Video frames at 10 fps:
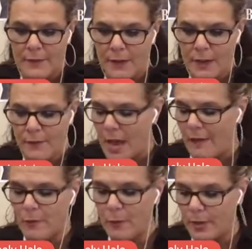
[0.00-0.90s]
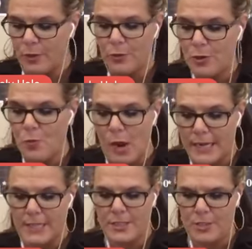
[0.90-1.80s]
even if everyone who you
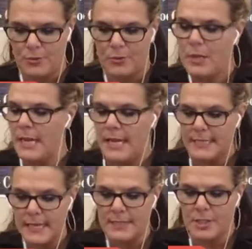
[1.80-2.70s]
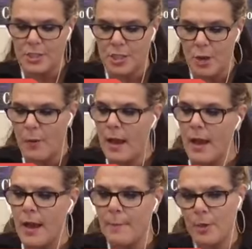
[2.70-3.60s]
wanted to doesn't show
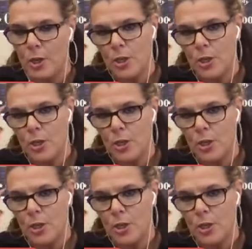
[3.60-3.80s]
up,